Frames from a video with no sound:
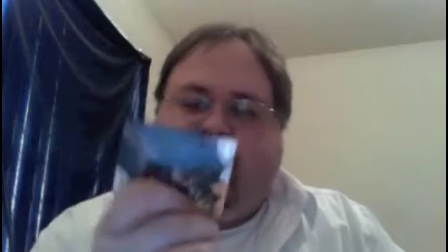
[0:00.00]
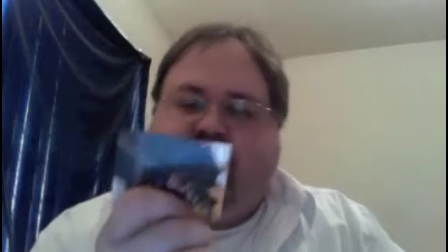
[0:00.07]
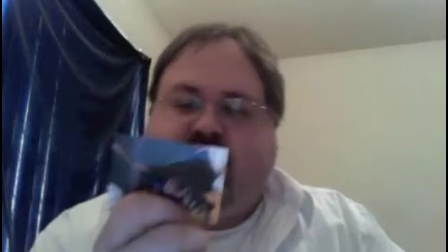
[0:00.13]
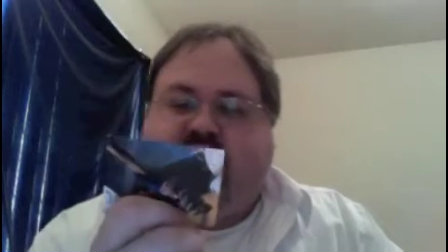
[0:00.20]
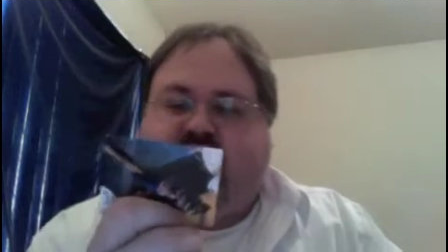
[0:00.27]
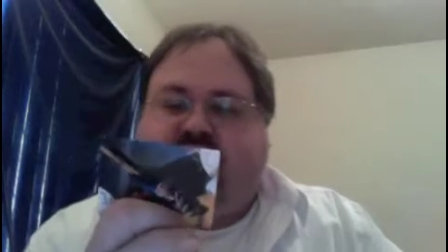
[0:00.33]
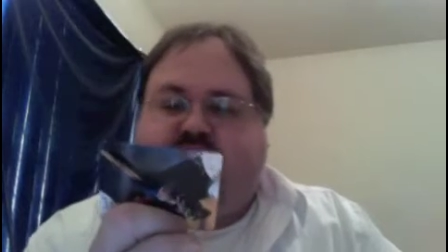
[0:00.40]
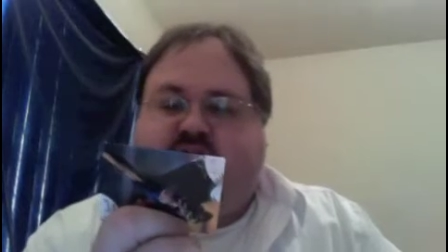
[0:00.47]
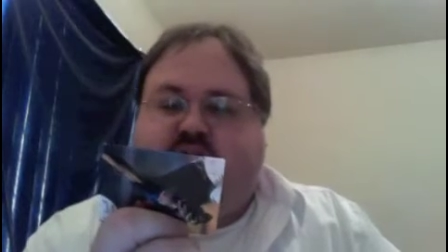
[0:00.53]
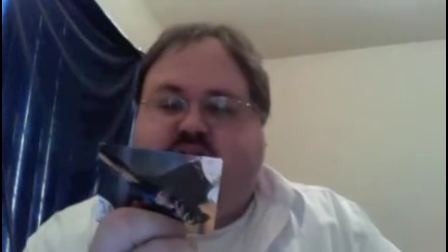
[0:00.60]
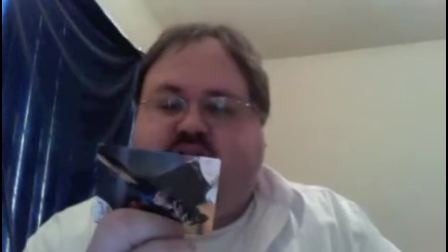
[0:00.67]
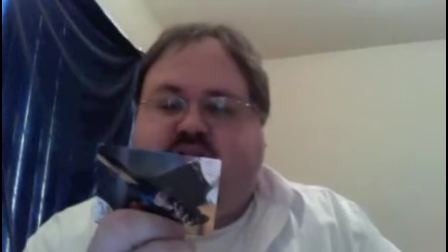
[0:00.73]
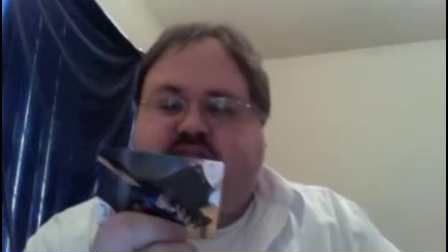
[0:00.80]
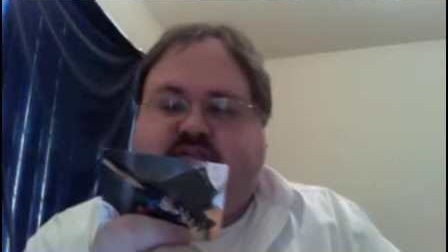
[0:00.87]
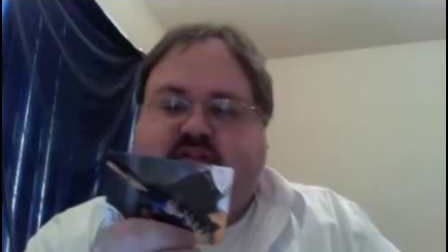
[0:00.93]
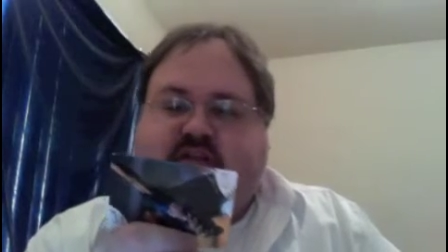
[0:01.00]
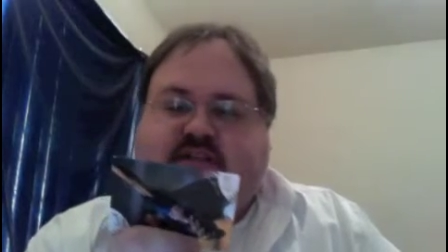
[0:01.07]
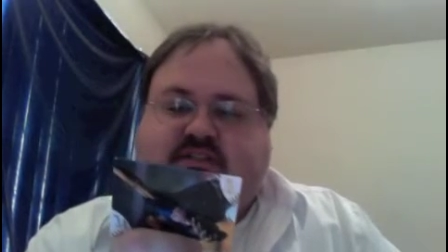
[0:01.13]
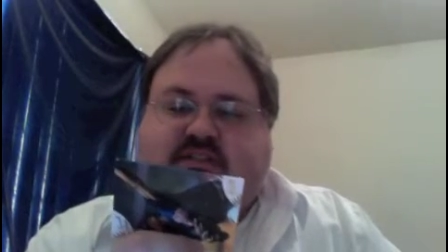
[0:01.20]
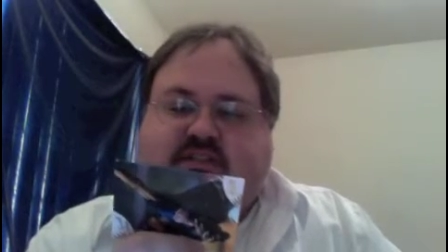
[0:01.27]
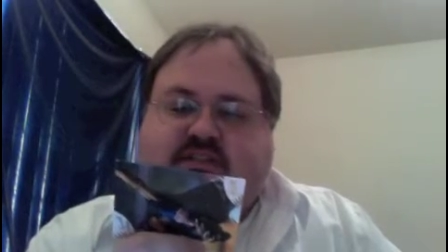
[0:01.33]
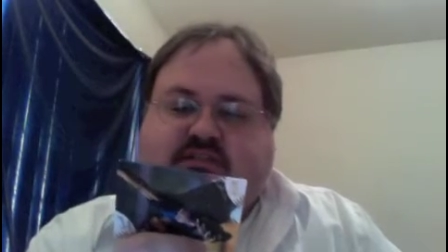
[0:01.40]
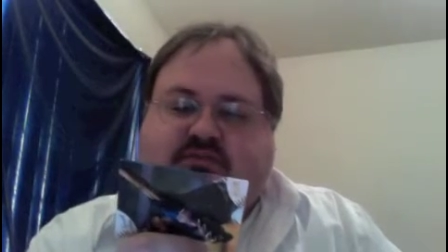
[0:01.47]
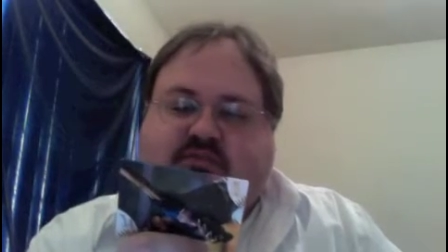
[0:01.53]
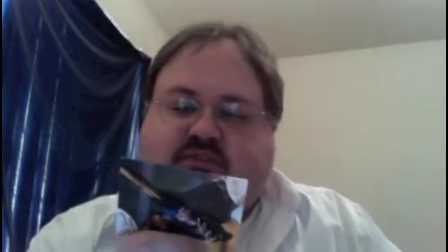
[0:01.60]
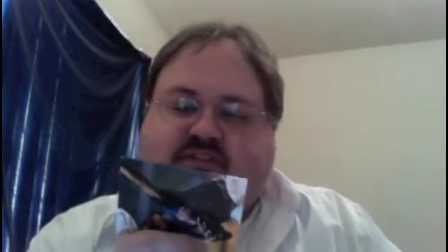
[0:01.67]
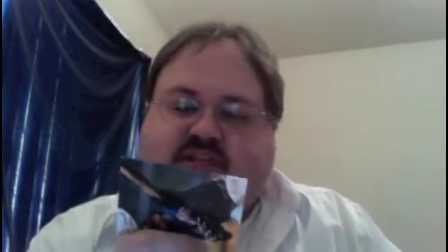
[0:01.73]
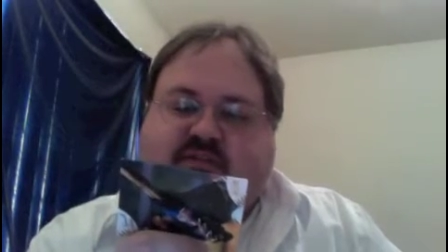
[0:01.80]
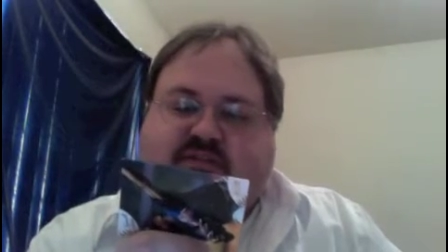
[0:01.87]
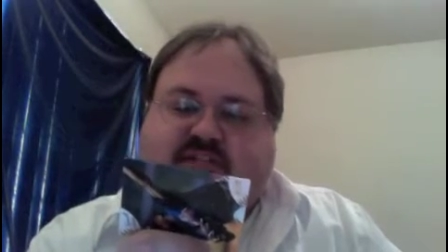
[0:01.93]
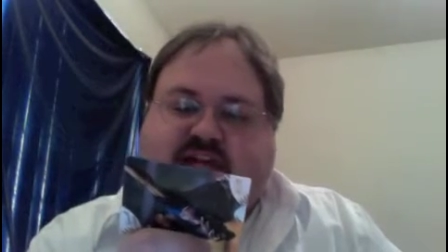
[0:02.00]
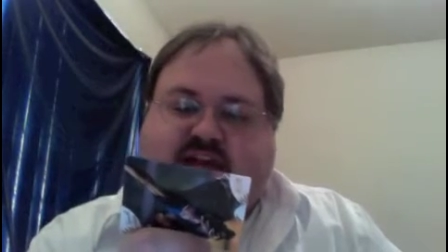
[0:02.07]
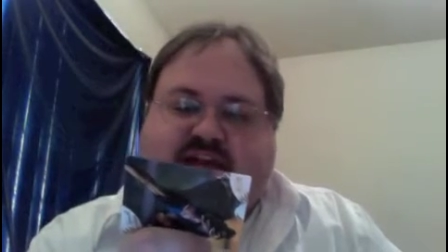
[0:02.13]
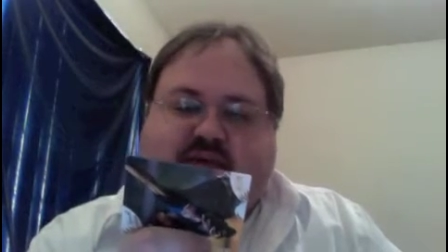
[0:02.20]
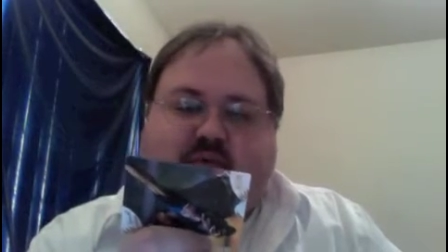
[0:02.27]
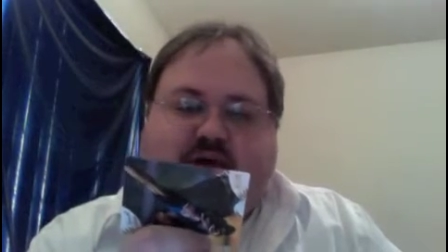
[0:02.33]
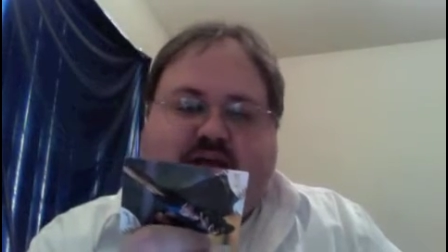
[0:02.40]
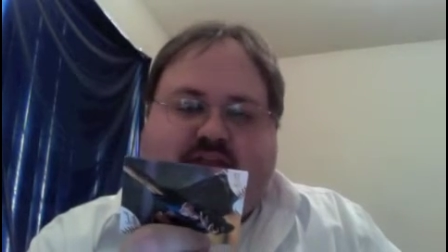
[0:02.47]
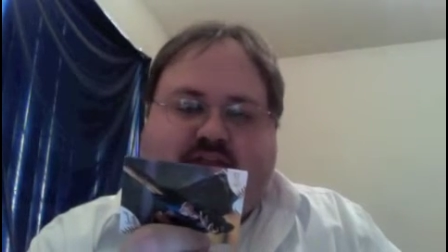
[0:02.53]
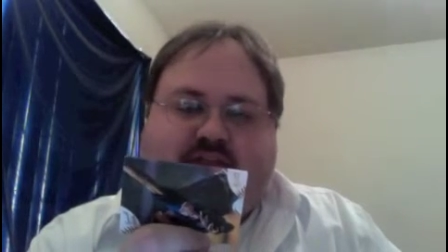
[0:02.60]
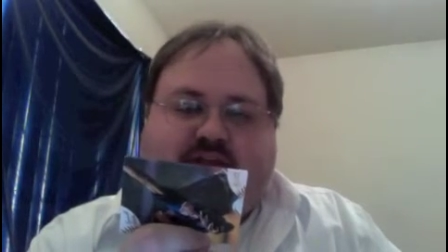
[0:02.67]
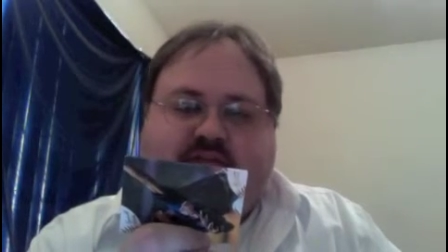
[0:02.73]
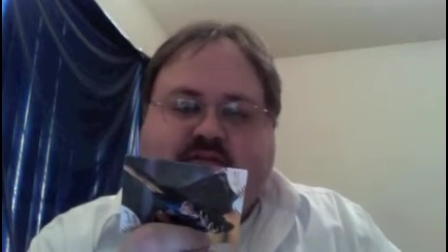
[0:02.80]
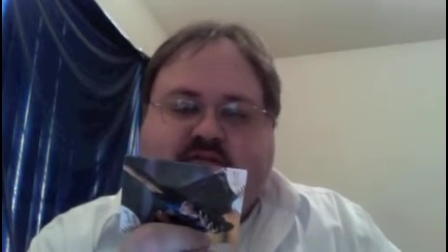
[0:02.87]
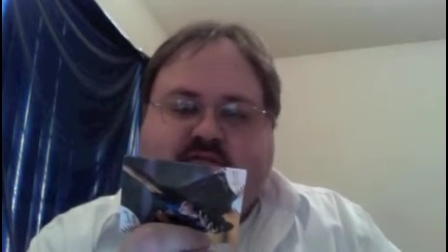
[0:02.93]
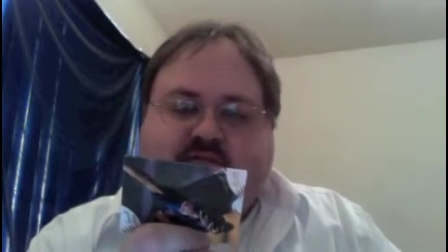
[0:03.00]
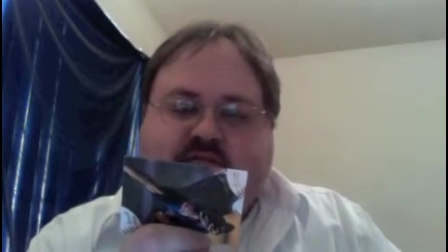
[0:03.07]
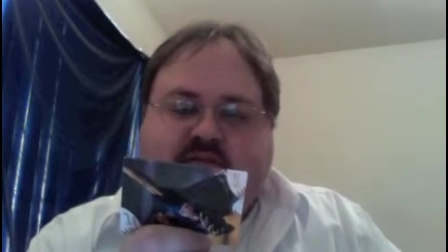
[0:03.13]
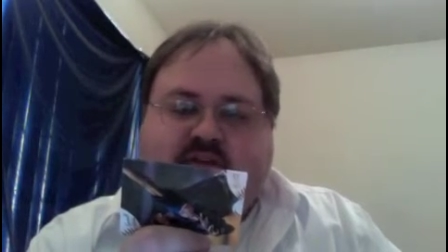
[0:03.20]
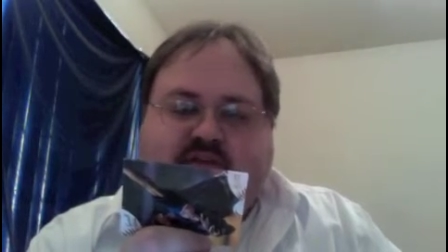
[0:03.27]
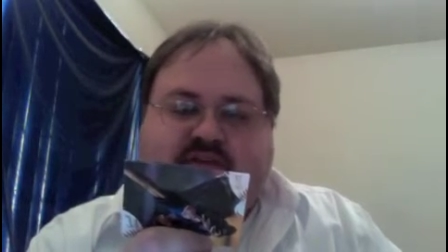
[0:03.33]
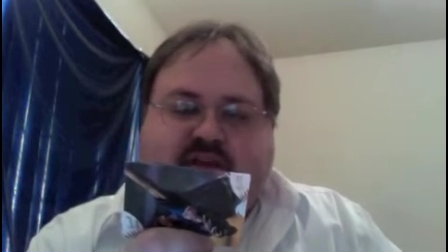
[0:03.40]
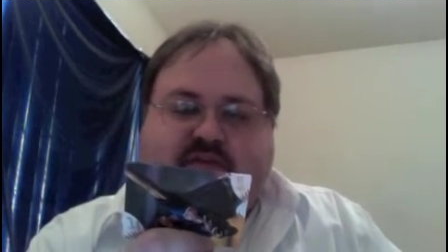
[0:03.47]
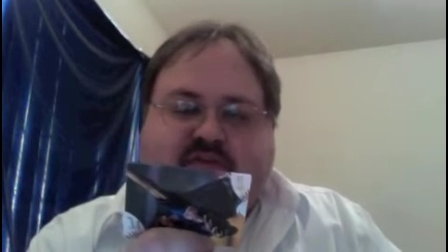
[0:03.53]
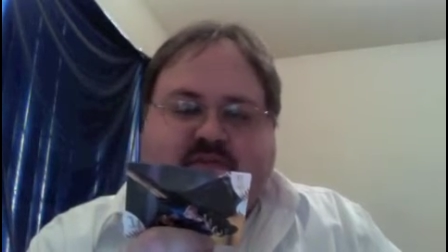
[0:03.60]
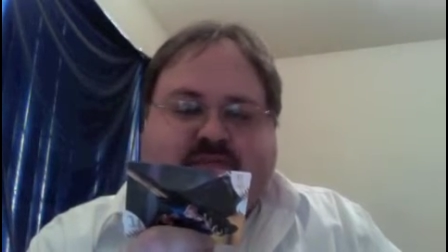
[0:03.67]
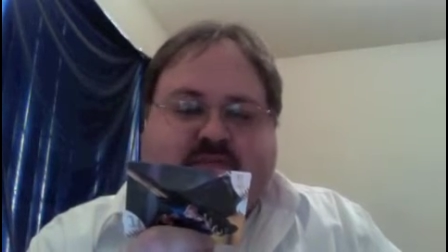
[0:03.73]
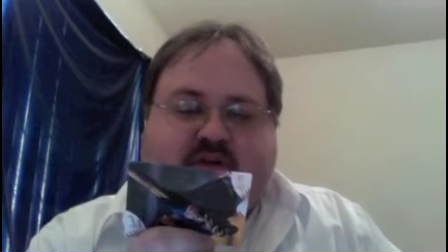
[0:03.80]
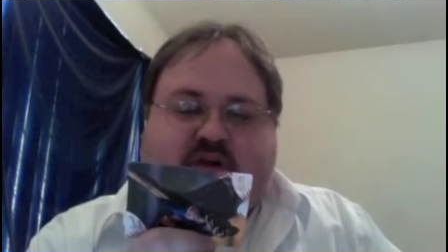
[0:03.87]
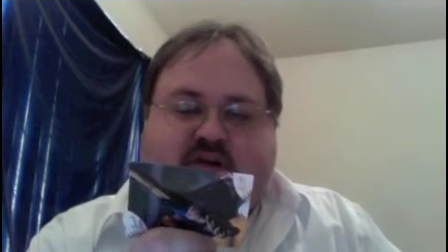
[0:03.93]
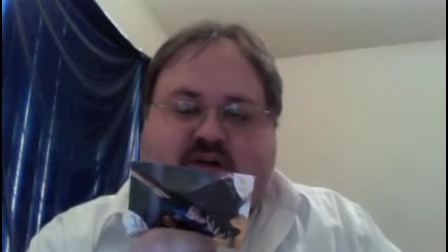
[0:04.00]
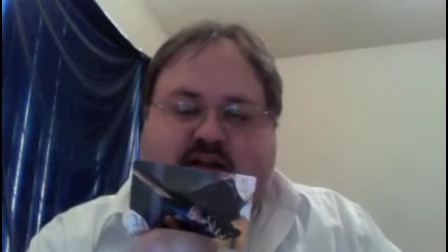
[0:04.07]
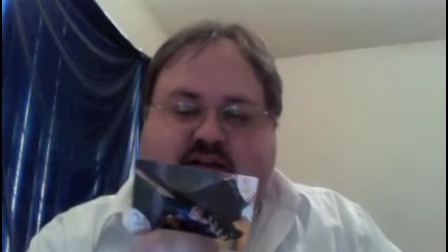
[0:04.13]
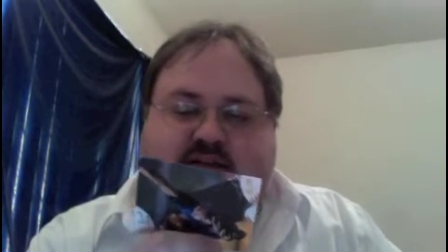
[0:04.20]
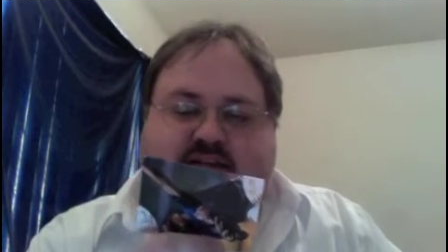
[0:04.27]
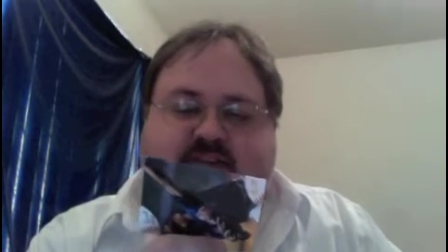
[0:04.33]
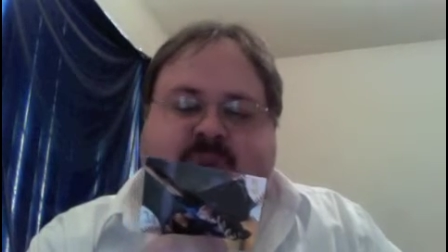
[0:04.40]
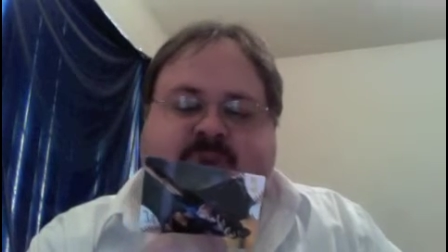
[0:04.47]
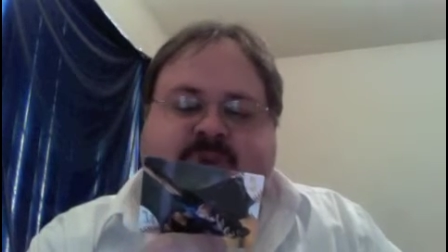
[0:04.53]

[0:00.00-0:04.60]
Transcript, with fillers: I think his first his his first name is Hiawatha, if I remember correctly.